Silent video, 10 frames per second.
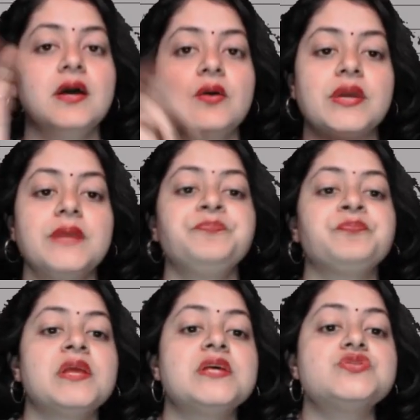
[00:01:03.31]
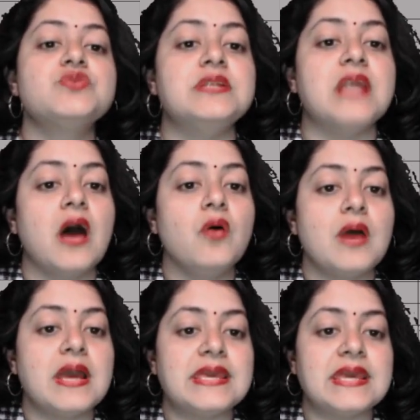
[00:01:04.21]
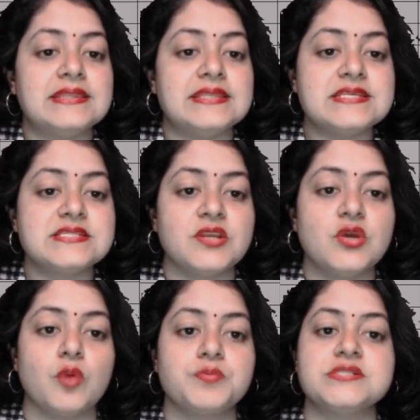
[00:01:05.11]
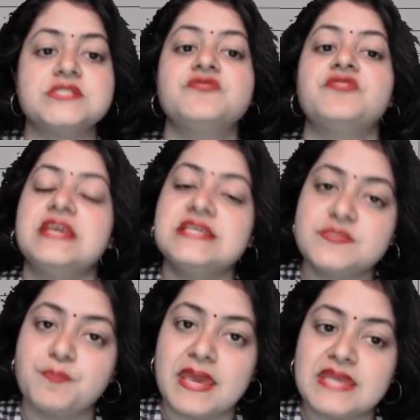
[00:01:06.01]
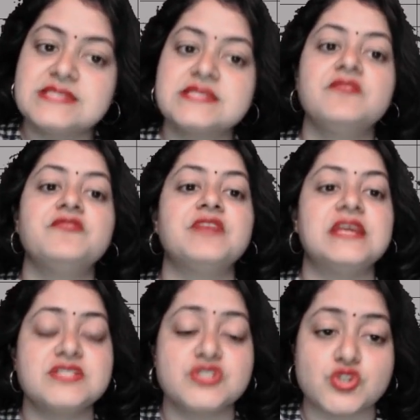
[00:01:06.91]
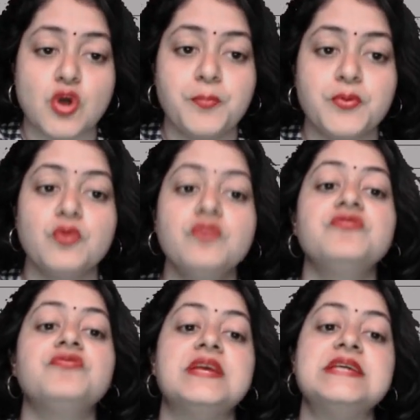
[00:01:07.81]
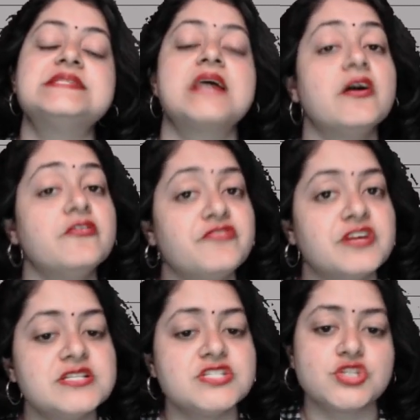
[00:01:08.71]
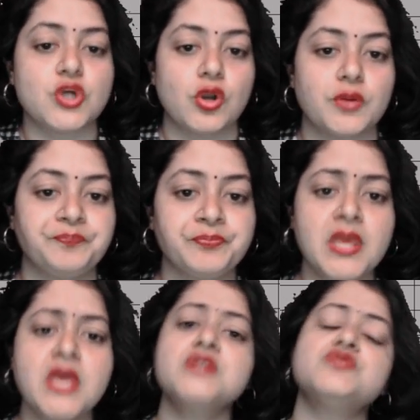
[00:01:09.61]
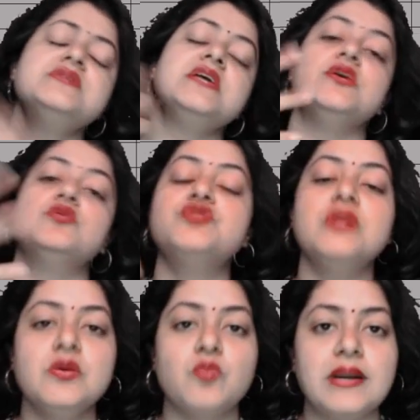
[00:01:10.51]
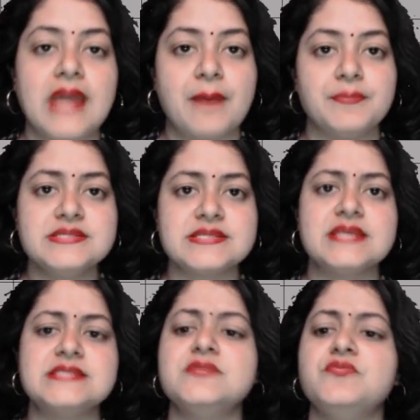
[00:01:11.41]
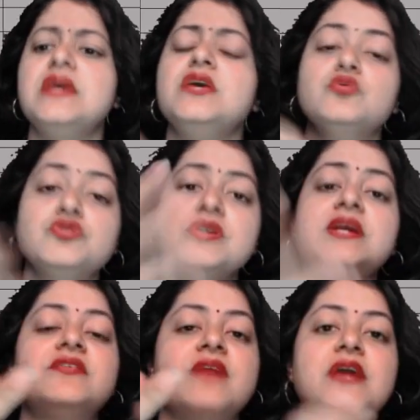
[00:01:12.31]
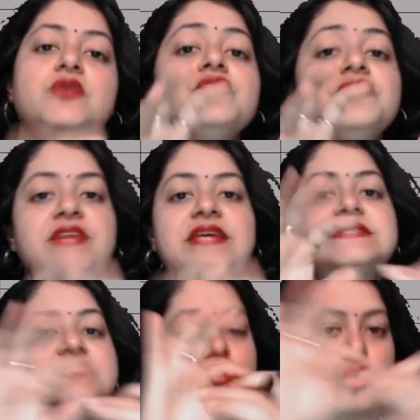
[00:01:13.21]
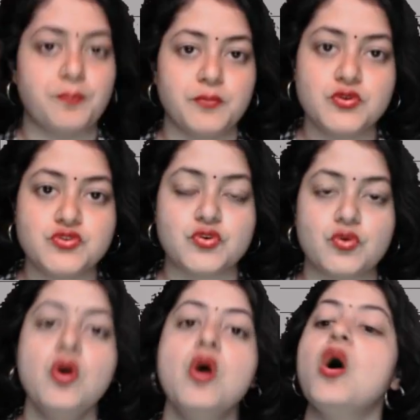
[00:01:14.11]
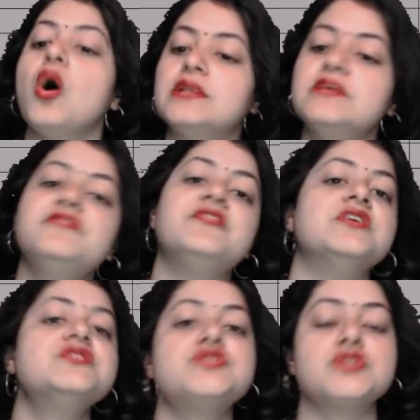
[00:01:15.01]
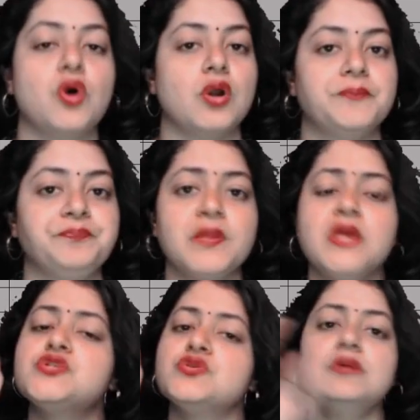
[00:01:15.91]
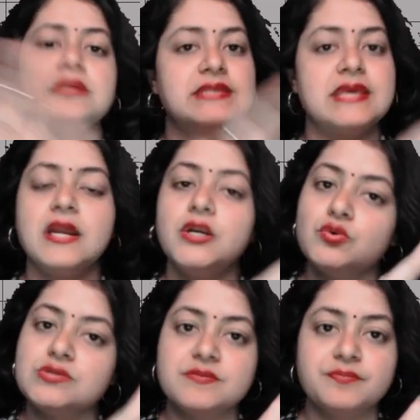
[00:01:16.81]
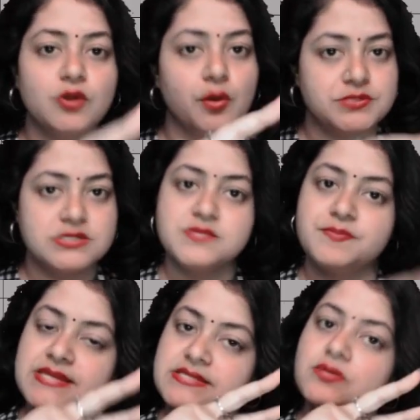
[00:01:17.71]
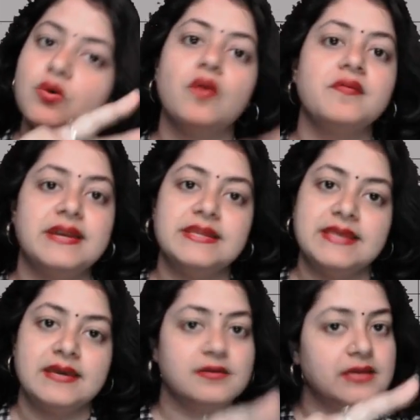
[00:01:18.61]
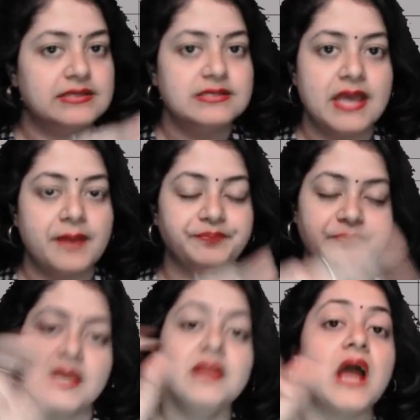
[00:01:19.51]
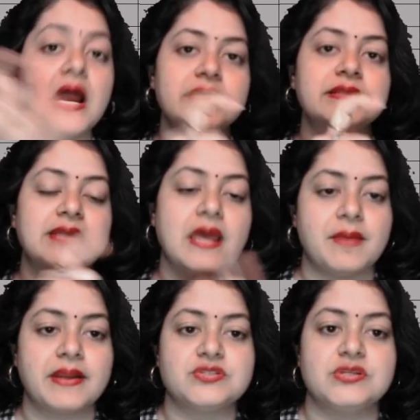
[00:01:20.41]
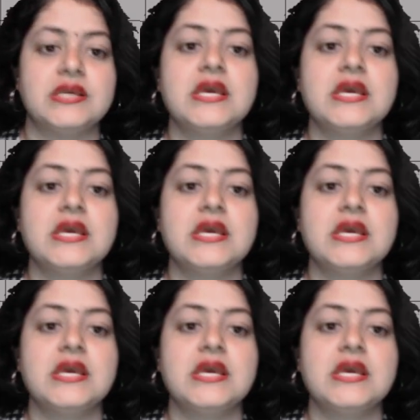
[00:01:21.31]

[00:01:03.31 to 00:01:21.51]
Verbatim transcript: Okay, so now I get these three options: freeze panes, freeze top row, freeze first column. So see, usually what happens is we usually try to freeze the topmost row or the first column. So there are two simple options present already there in the tab, right? Under the tab actually.